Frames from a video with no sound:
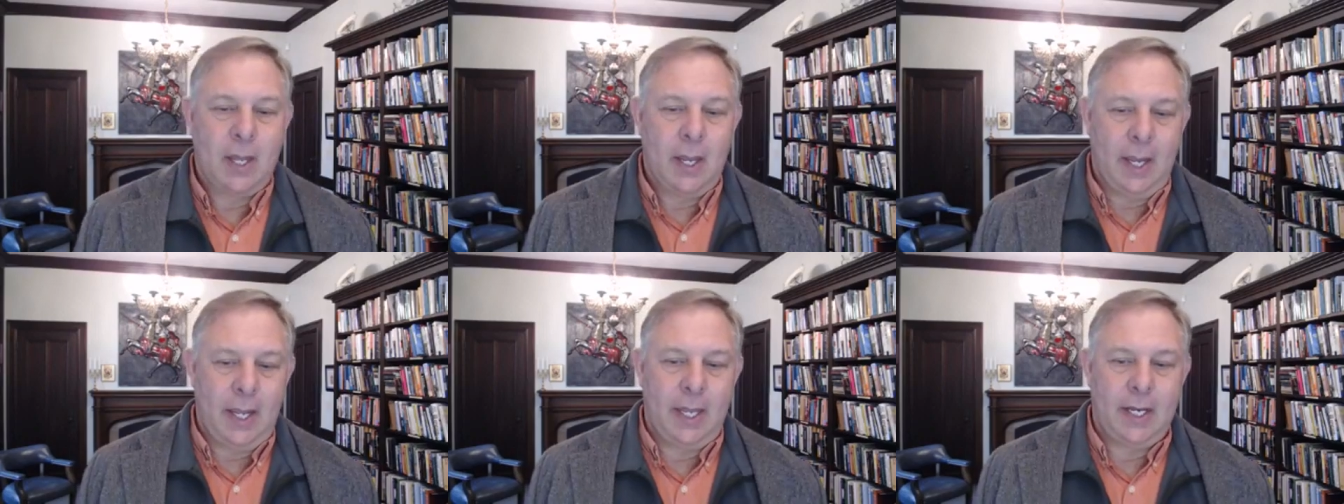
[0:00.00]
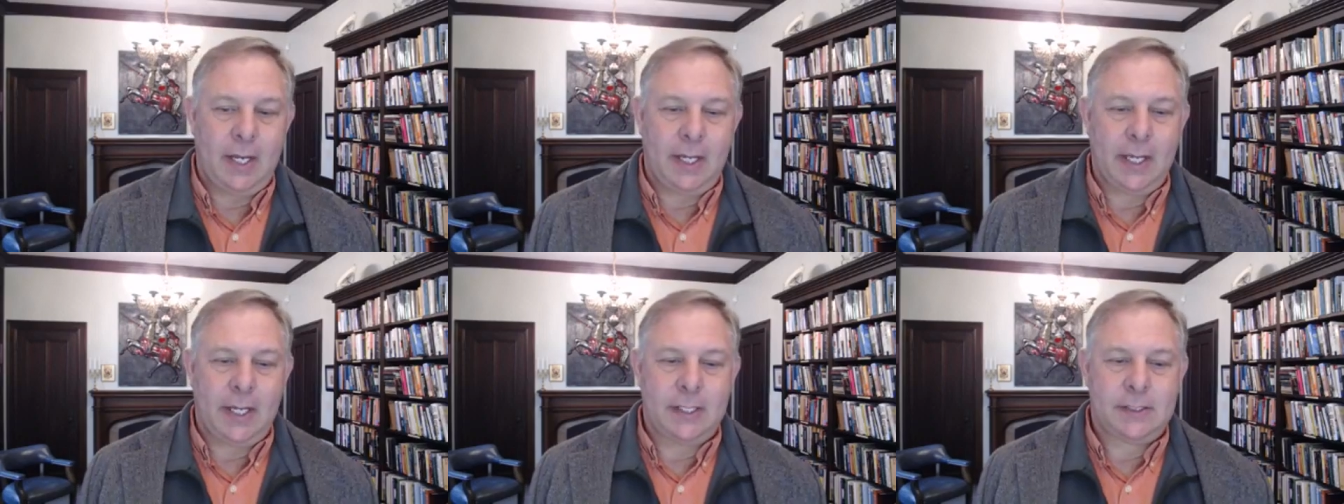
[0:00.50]
and
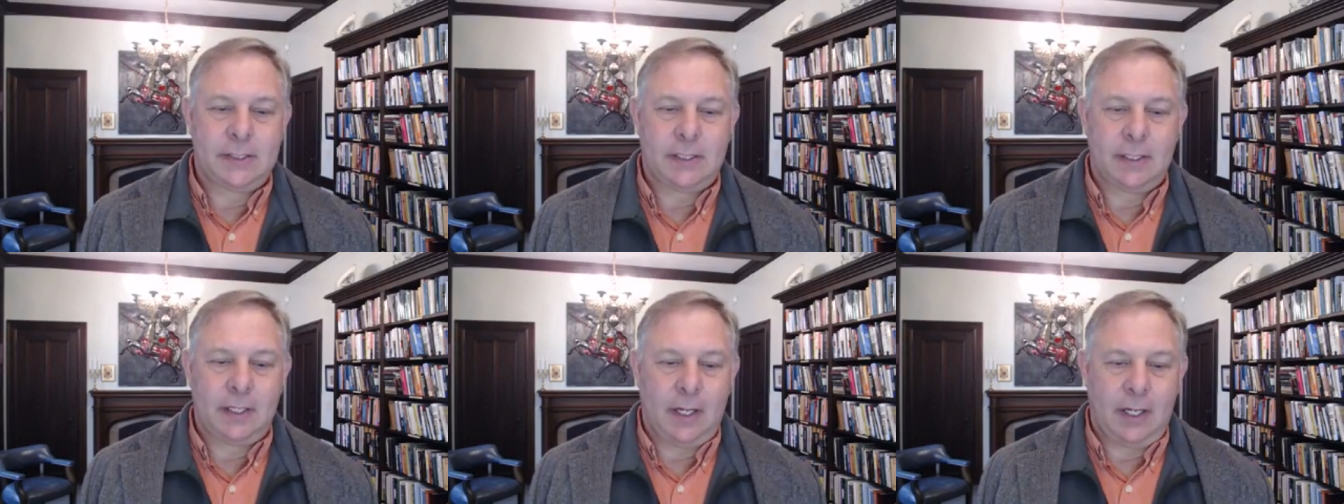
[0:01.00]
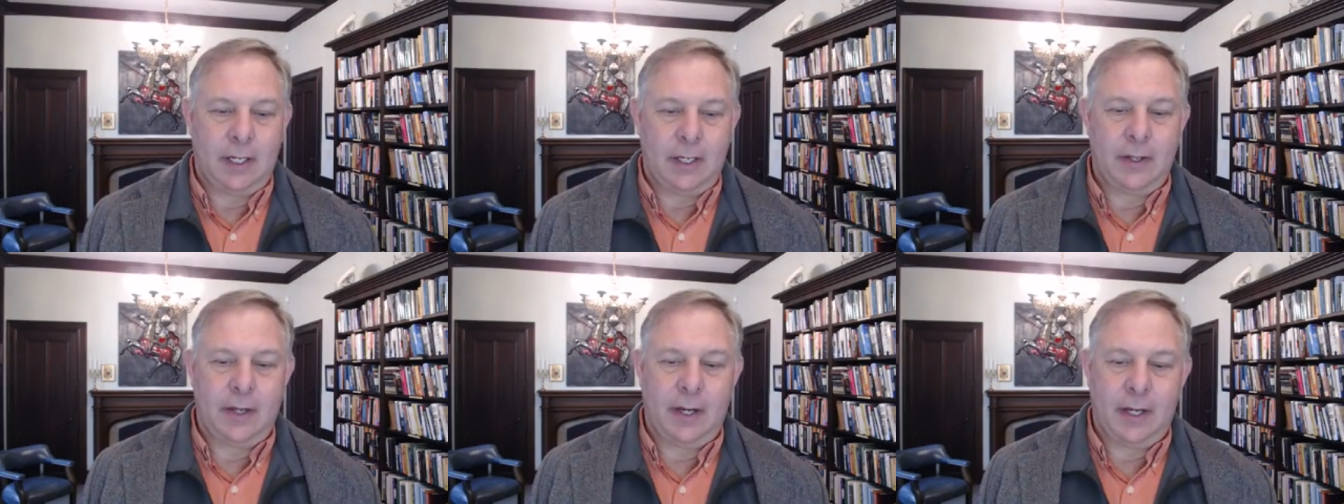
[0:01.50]
against
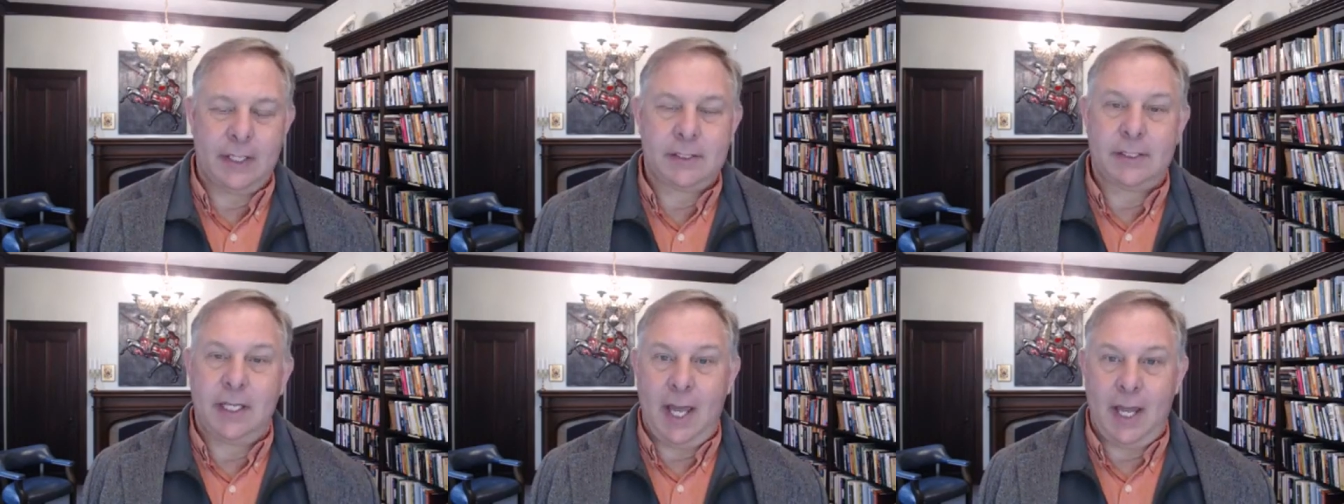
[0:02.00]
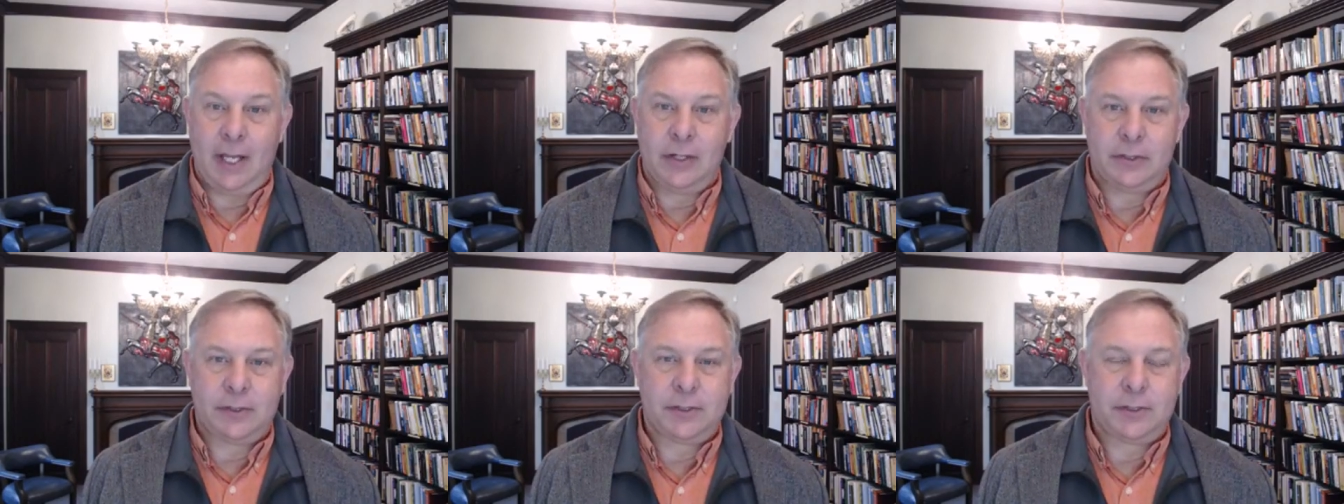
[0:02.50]
the
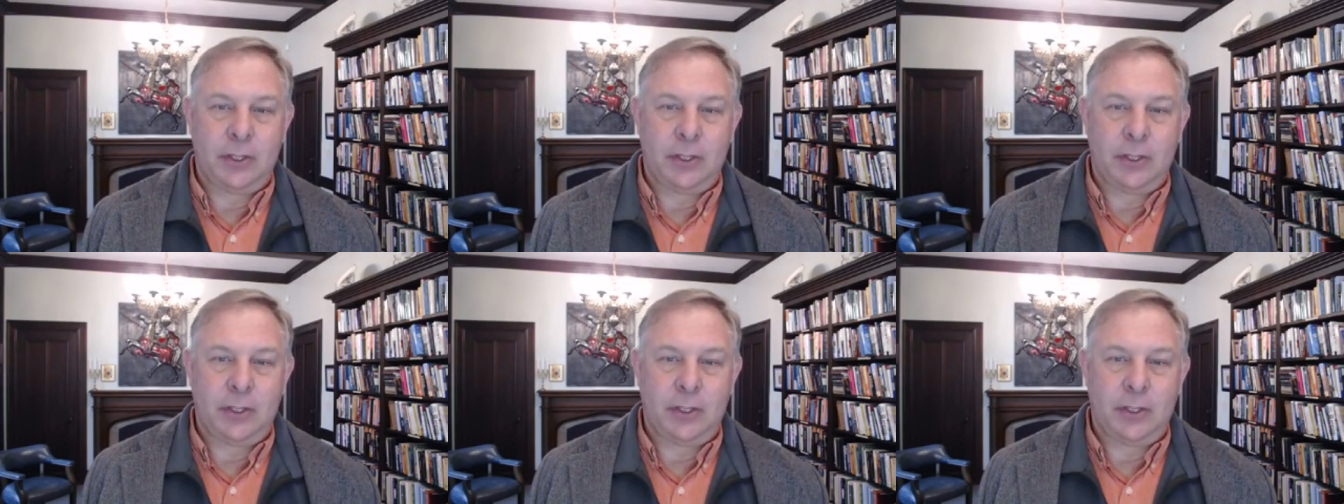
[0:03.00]
Angles.